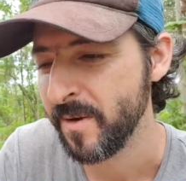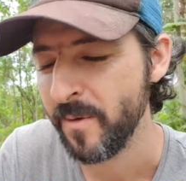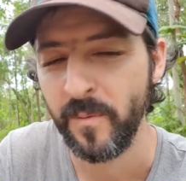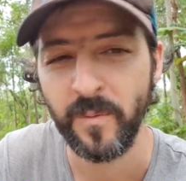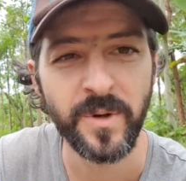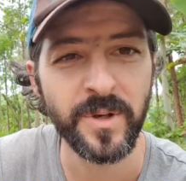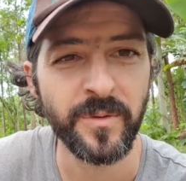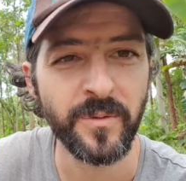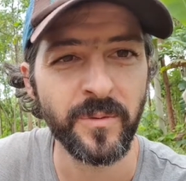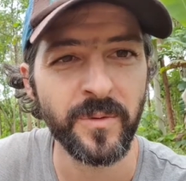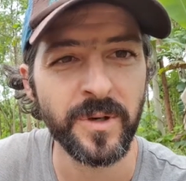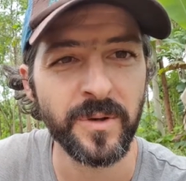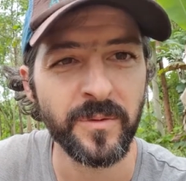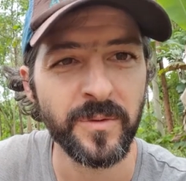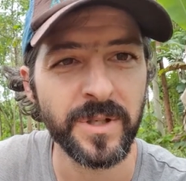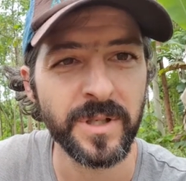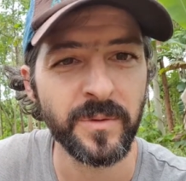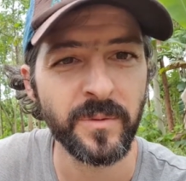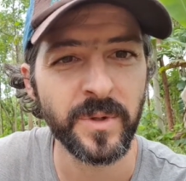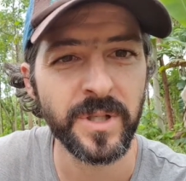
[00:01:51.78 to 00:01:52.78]

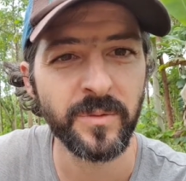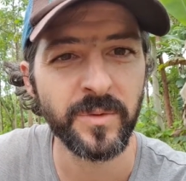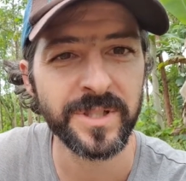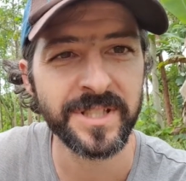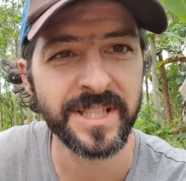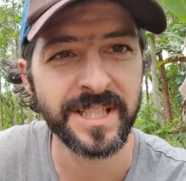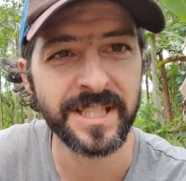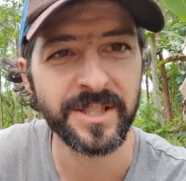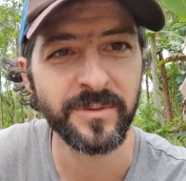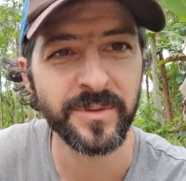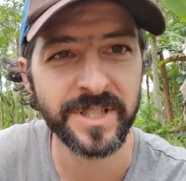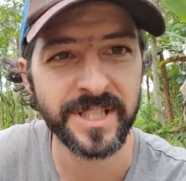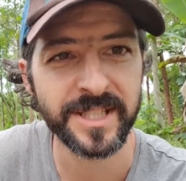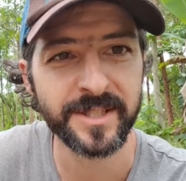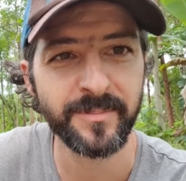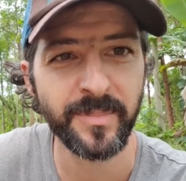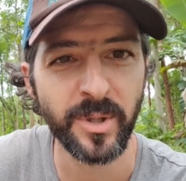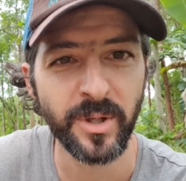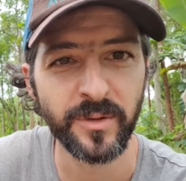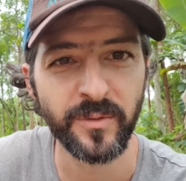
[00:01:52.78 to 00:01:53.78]
we were dealing with this
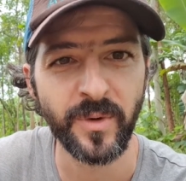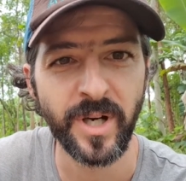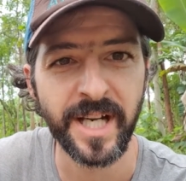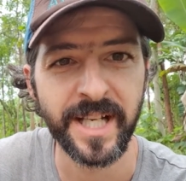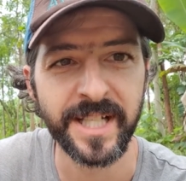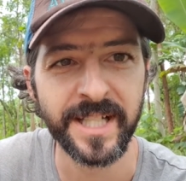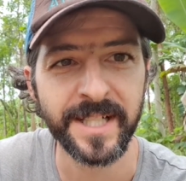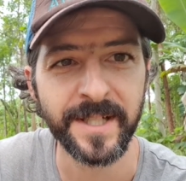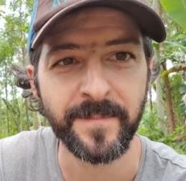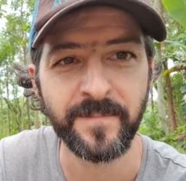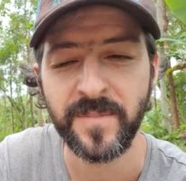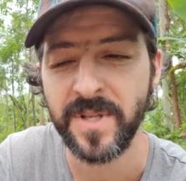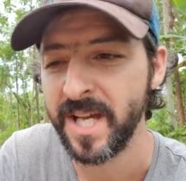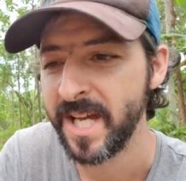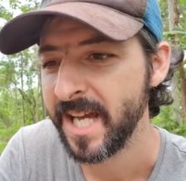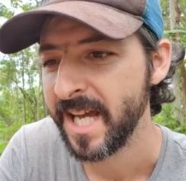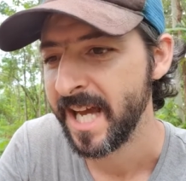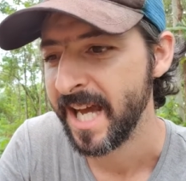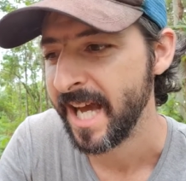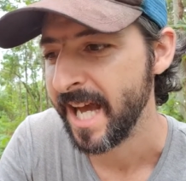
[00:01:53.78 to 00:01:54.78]
plot right here.
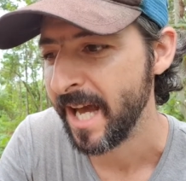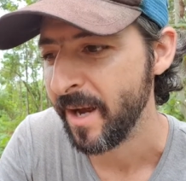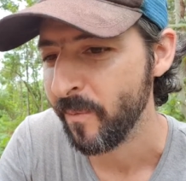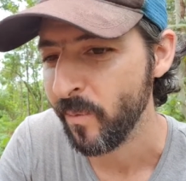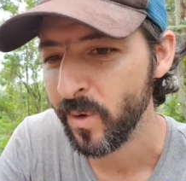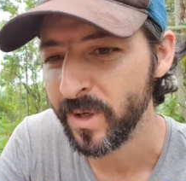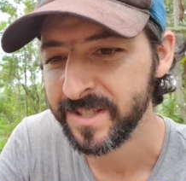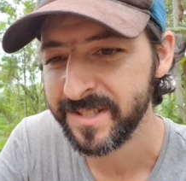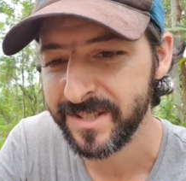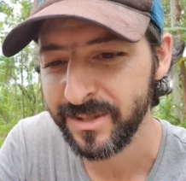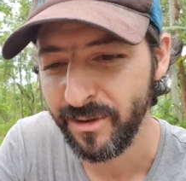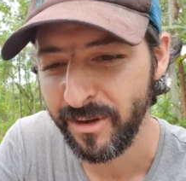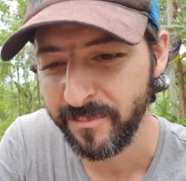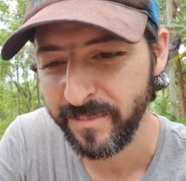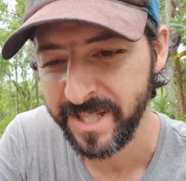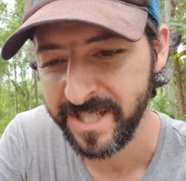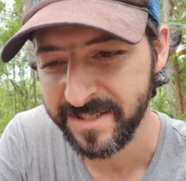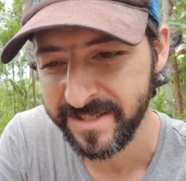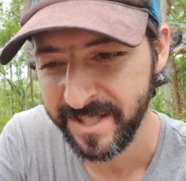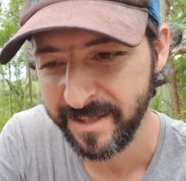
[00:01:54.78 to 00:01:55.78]
And what's so
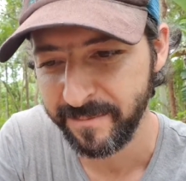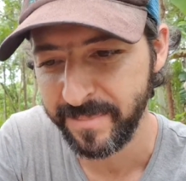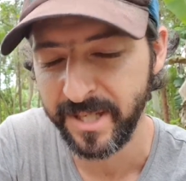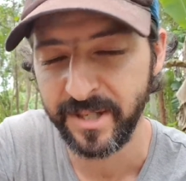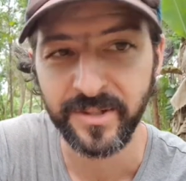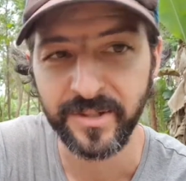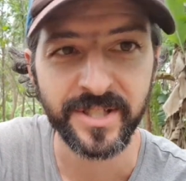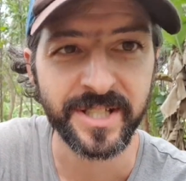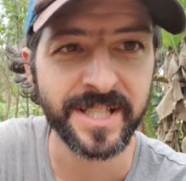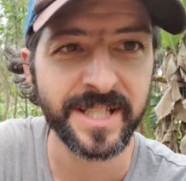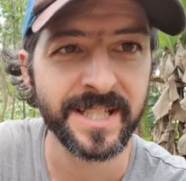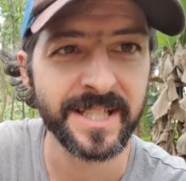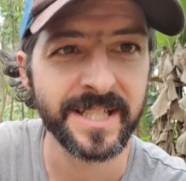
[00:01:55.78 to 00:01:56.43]
amazing about it,